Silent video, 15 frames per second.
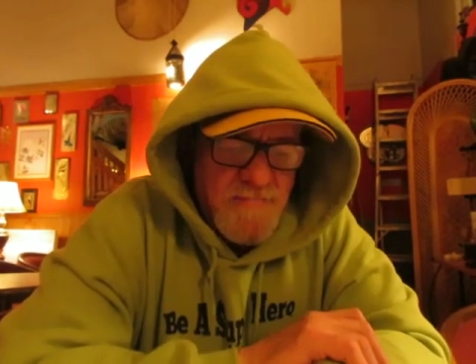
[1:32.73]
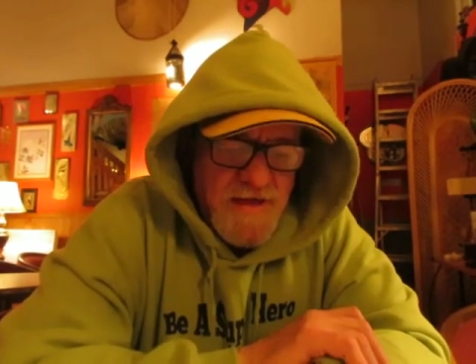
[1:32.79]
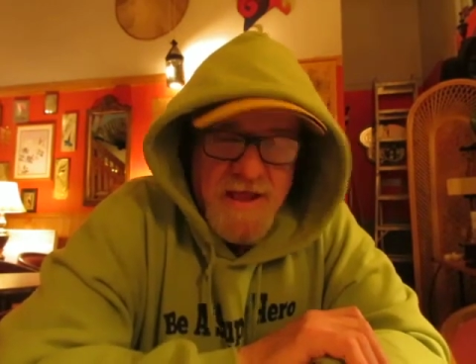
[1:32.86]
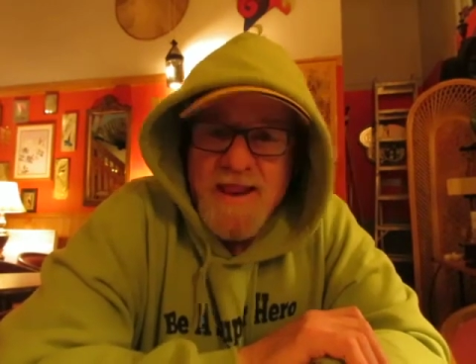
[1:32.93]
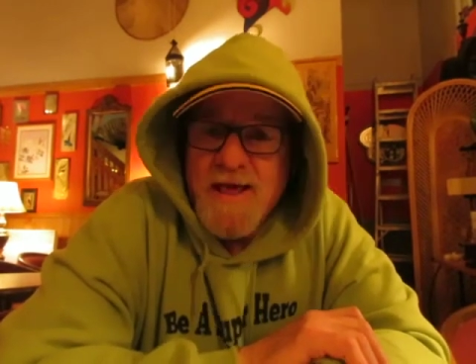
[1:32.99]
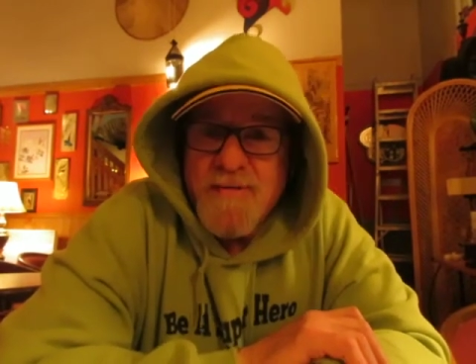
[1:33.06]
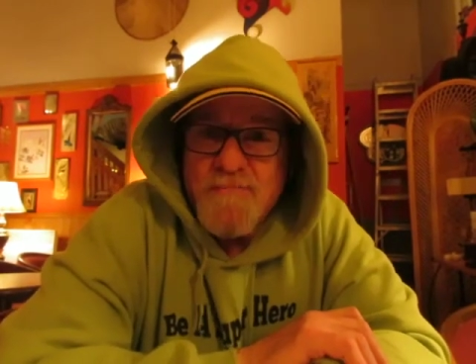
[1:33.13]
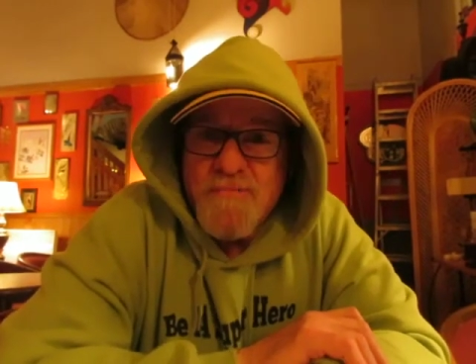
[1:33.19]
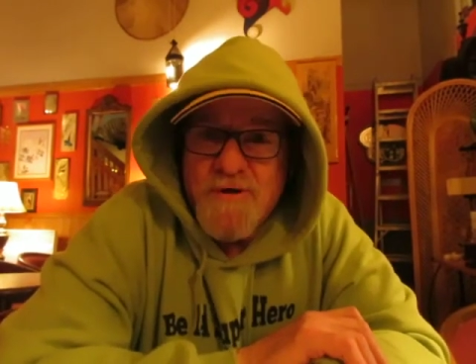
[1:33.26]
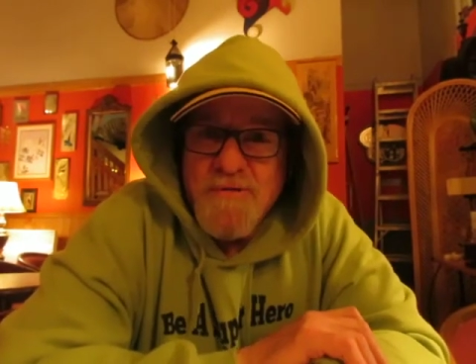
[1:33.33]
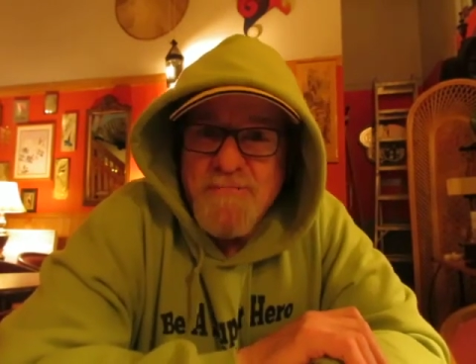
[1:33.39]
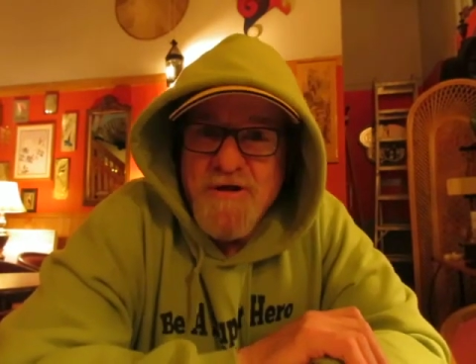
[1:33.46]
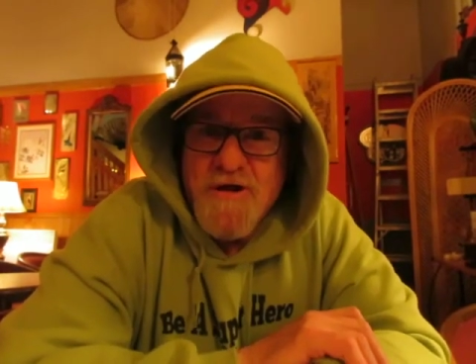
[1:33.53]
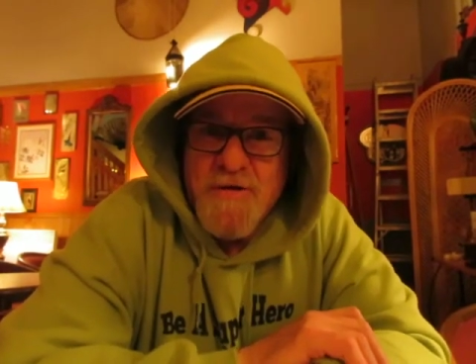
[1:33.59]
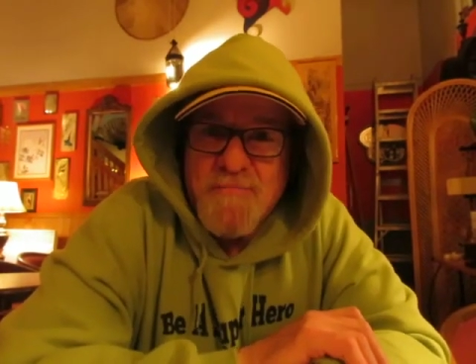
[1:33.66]
meeting
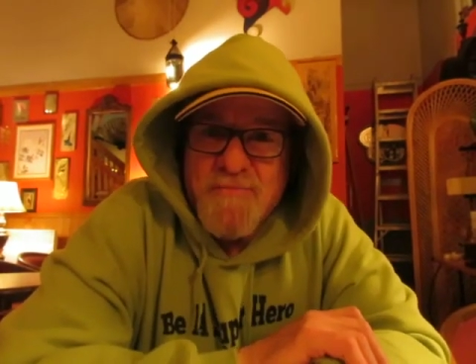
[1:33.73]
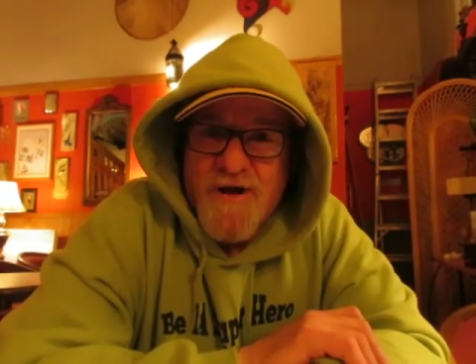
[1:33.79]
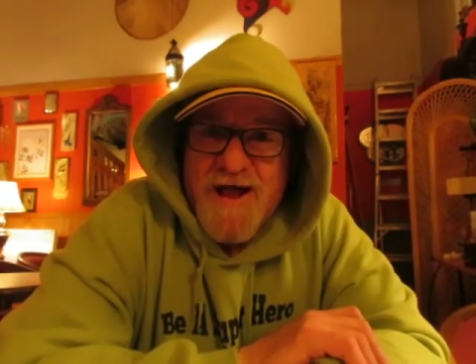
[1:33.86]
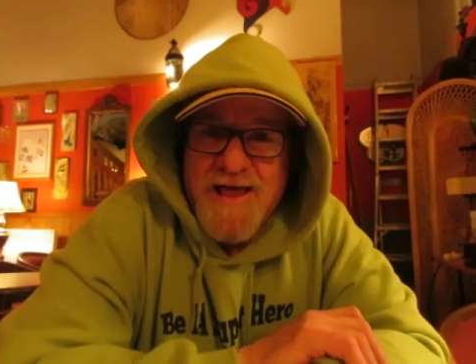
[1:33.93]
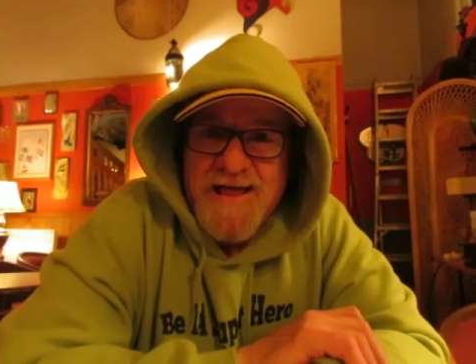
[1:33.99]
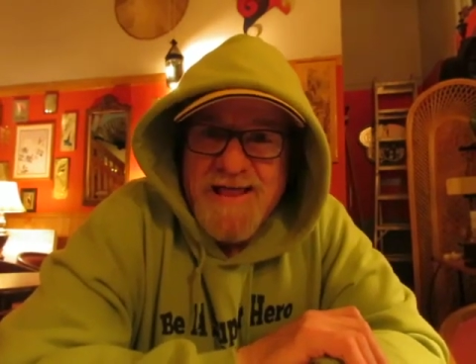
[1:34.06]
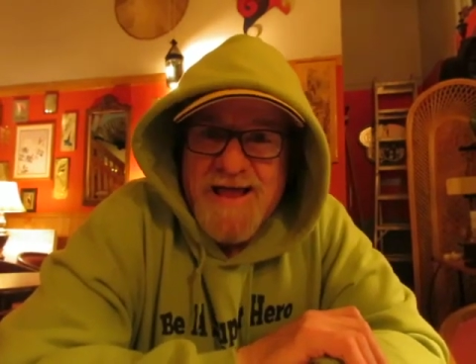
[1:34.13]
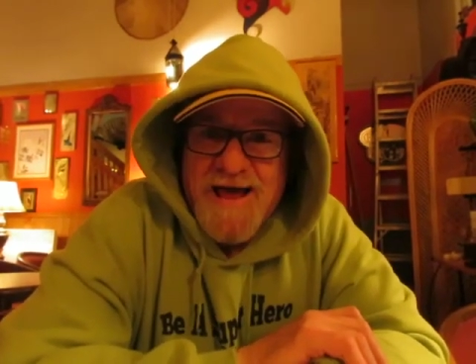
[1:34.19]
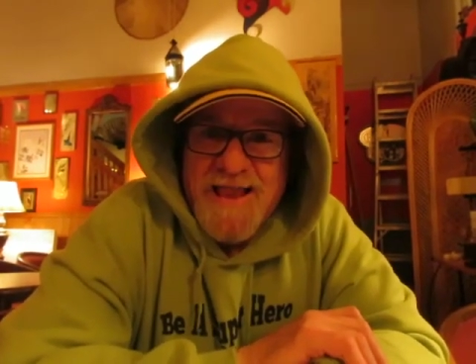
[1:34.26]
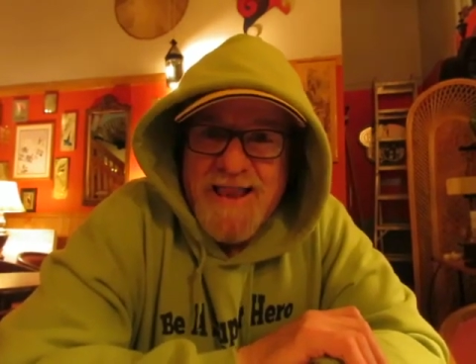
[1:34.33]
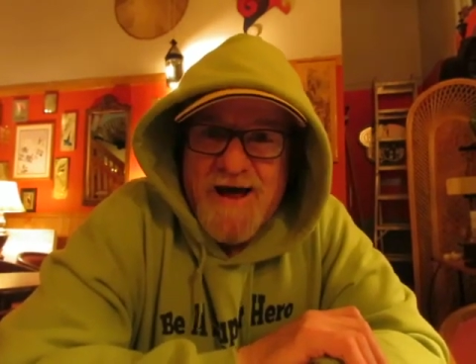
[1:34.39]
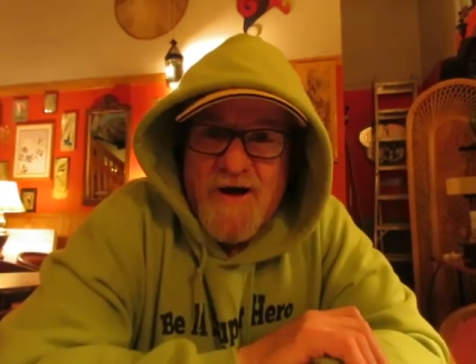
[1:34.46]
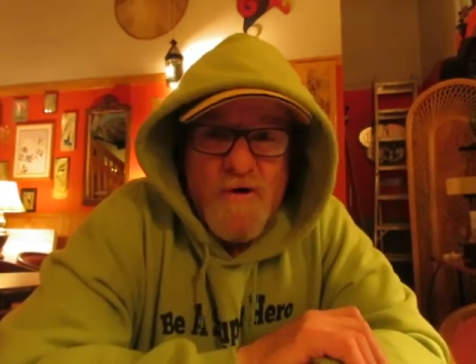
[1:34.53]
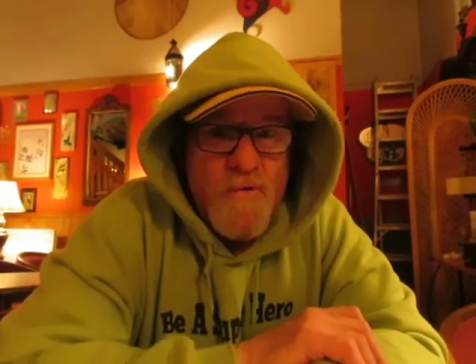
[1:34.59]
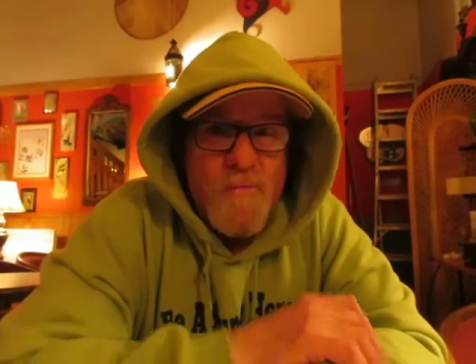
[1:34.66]
Premier Brian
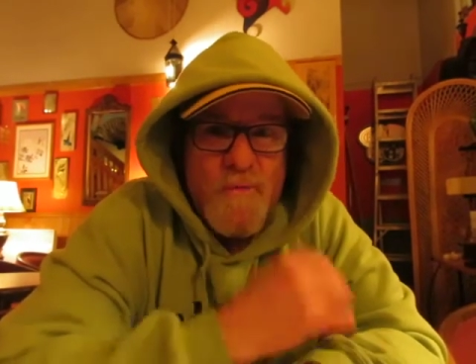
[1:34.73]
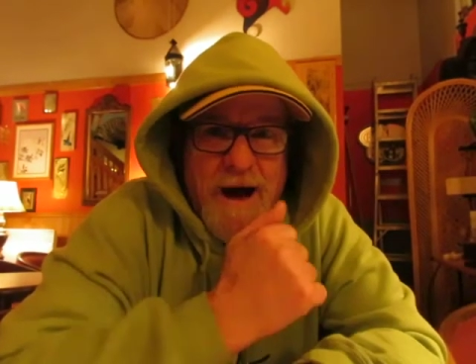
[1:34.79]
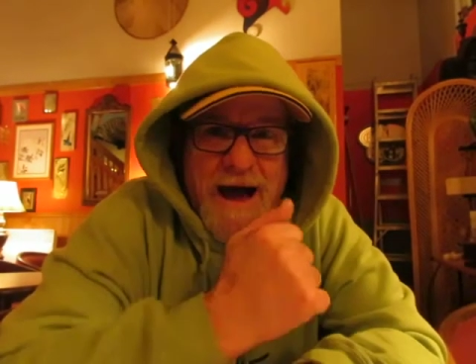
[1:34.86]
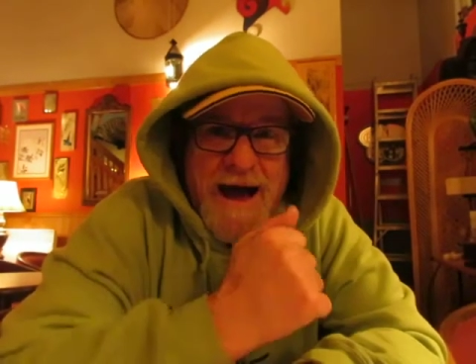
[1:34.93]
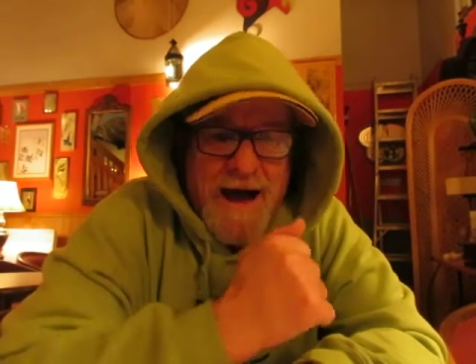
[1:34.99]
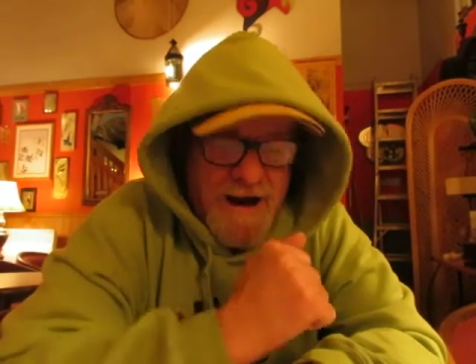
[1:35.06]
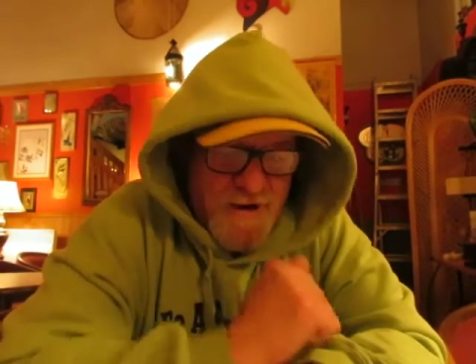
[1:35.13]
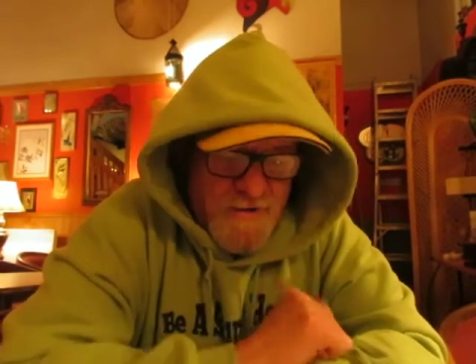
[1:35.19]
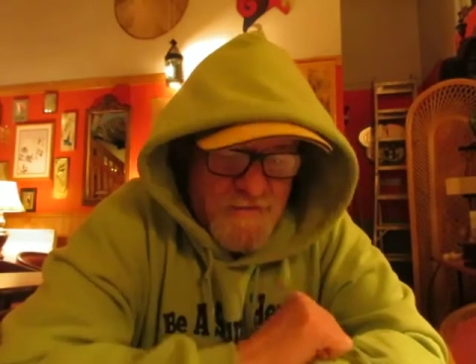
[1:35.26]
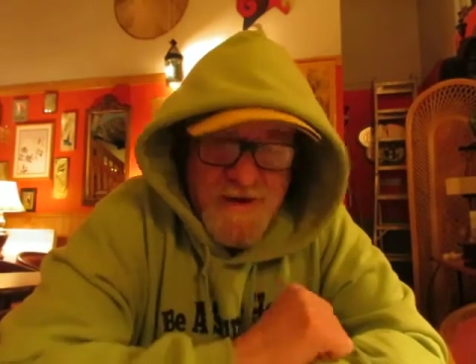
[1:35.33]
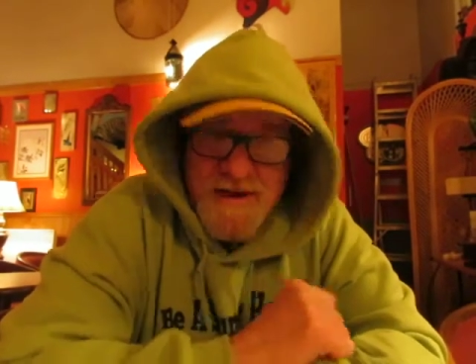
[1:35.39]
Gallant. Wow,